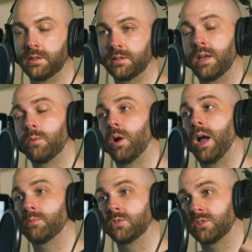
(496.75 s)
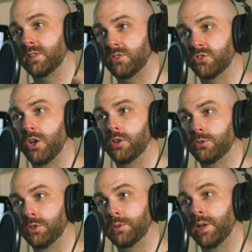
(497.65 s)
and like what happens is they
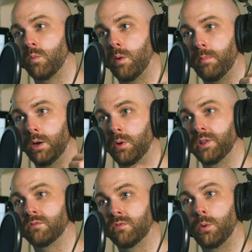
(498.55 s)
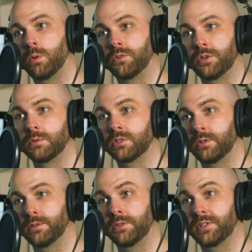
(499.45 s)
circle you, and then one by one they roll on you
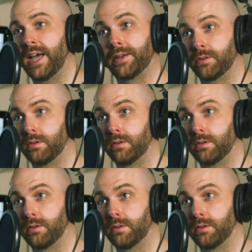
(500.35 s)
until you're dead.